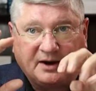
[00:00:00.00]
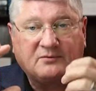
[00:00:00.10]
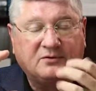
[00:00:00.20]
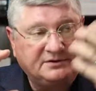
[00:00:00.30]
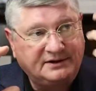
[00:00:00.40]

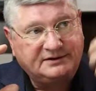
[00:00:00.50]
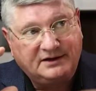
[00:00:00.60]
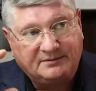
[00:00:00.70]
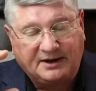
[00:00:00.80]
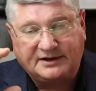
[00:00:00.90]
Well,
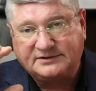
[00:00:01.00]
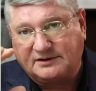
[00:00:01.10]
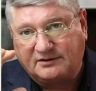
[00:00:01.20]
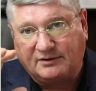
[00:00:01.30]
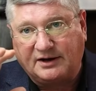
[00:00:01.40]
nicotinamide is
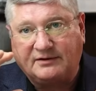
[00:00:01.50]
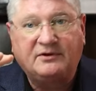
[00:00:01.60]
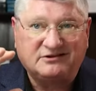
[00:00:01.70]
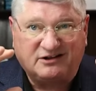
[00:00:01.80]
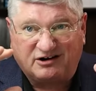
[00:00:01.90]
going to go in
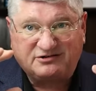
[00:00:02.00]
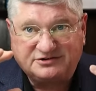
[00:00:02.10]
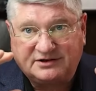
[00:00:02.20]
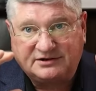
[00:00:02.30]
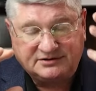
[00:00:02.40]
largely,